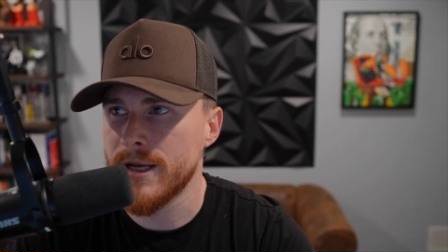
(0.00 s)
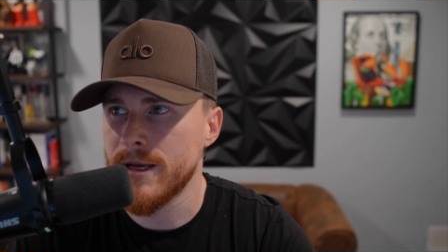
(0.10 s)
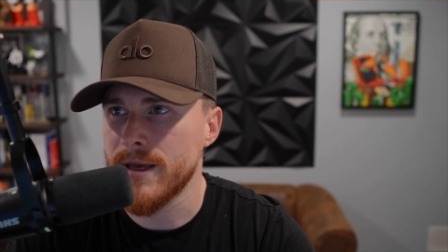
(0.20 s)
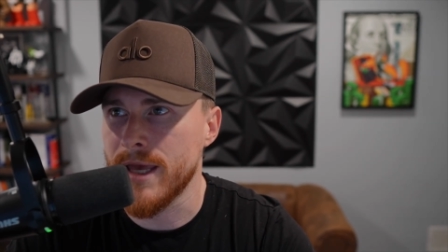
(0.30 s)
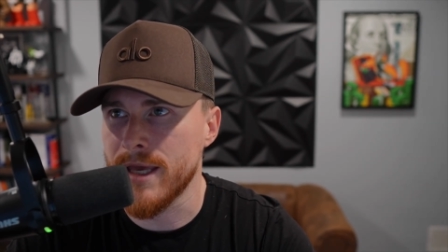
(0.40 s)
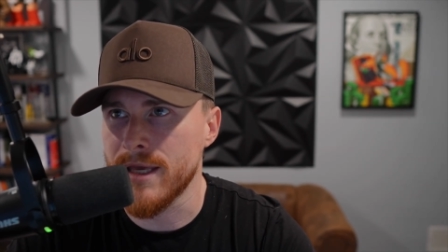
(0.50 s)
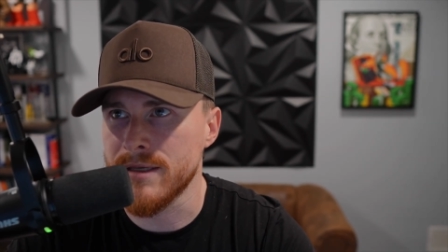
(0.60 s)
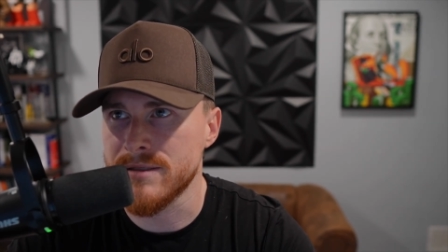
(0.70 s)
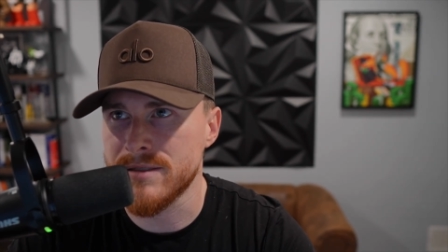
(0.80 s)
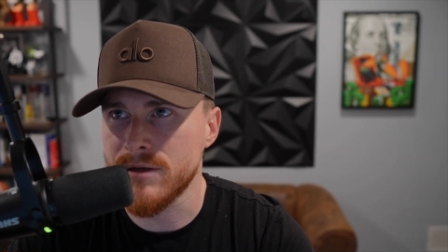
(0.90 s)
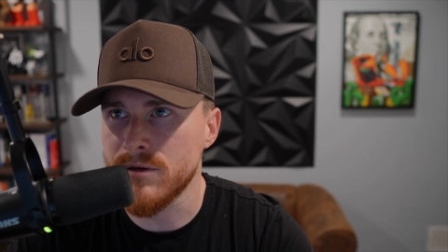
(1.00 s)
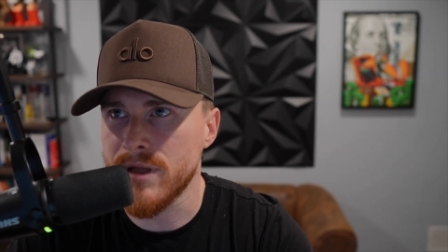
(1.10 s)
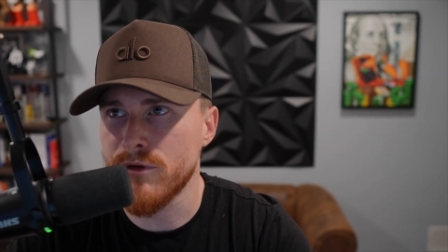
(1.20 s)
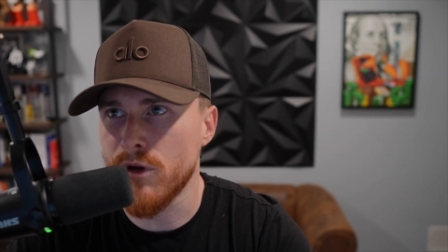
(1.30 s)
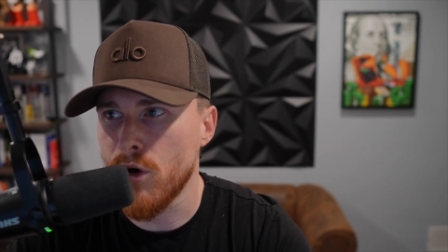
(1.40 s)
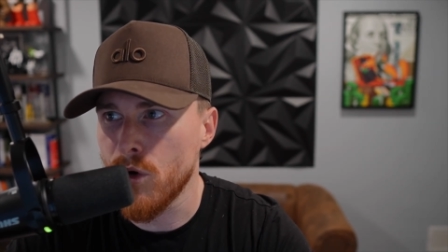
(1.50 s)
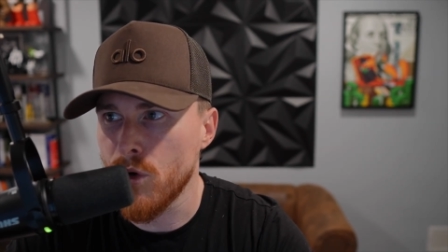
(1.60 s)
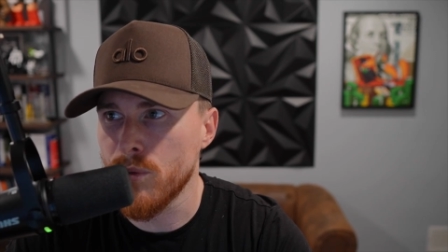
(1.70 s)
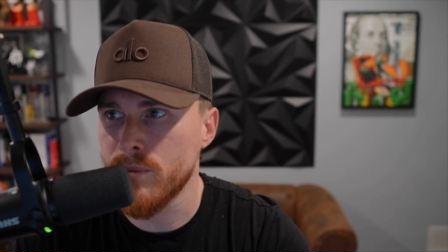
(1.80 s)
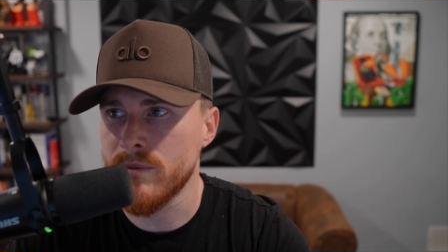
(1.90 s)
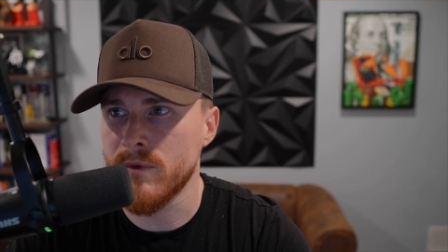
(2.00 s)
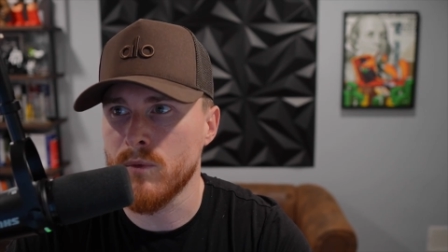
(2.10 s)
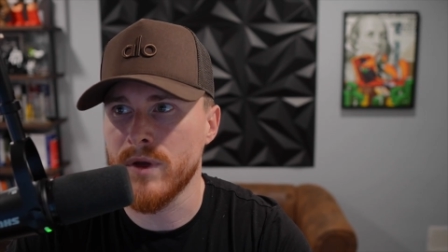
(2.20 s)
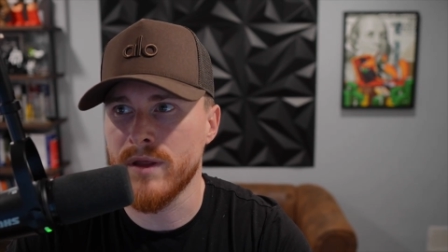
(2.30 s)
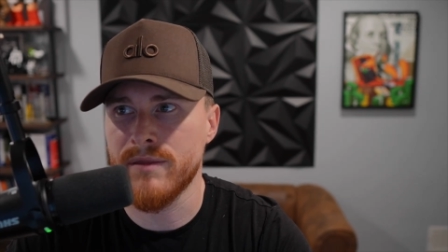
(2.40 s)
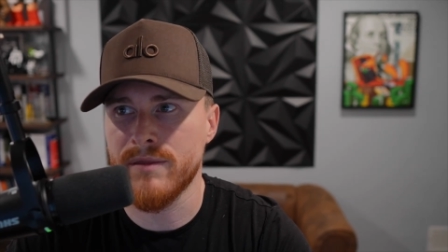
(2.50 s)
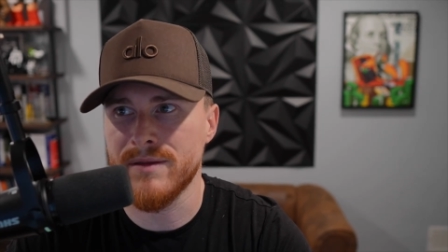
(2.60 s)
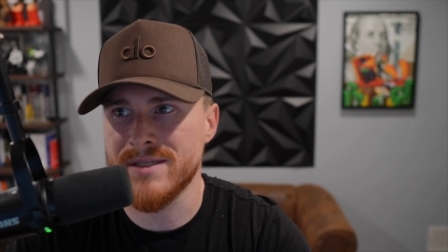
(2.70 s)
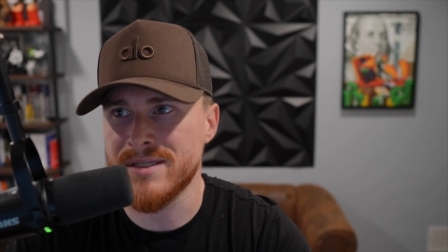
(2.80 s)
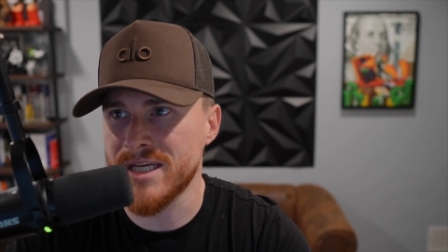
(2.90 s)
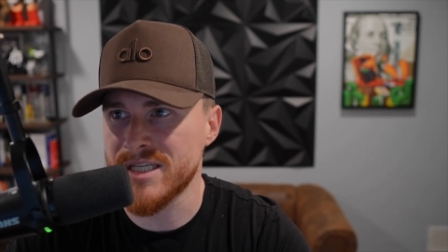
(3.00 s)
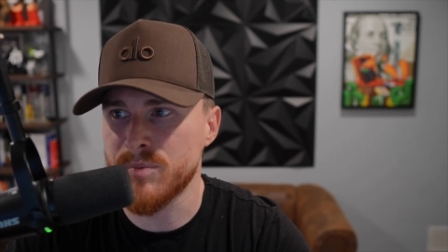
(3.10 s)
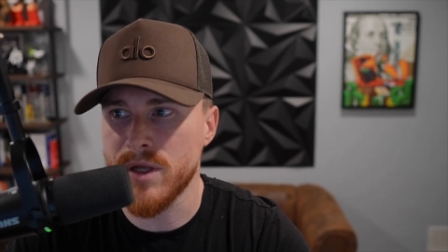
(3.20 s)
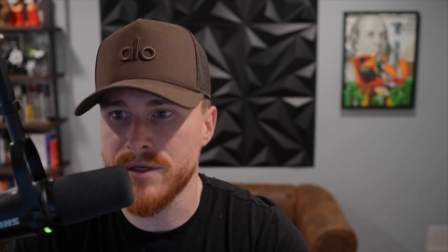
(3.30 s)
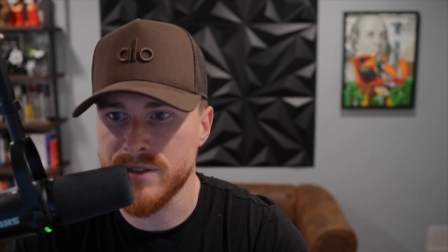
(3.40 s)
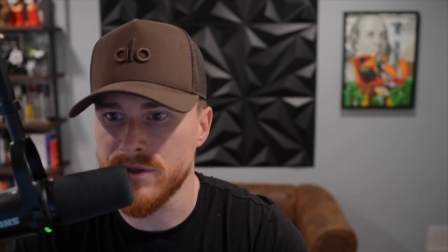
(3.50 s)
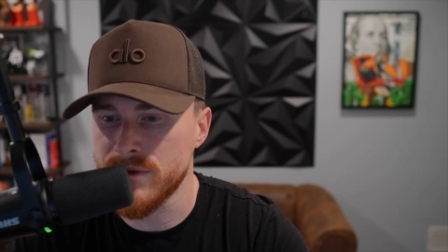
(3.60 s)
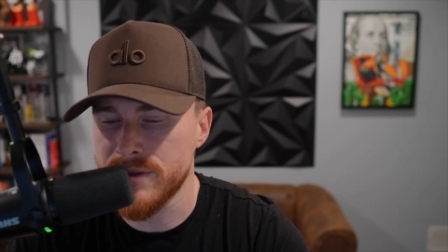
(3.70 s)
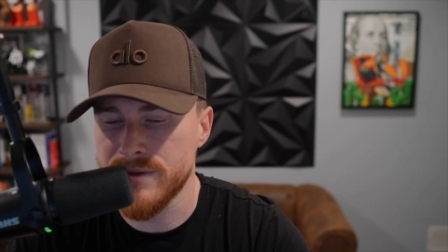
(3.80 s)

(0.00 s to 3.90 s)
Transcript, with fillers: a single level home with 6+ units.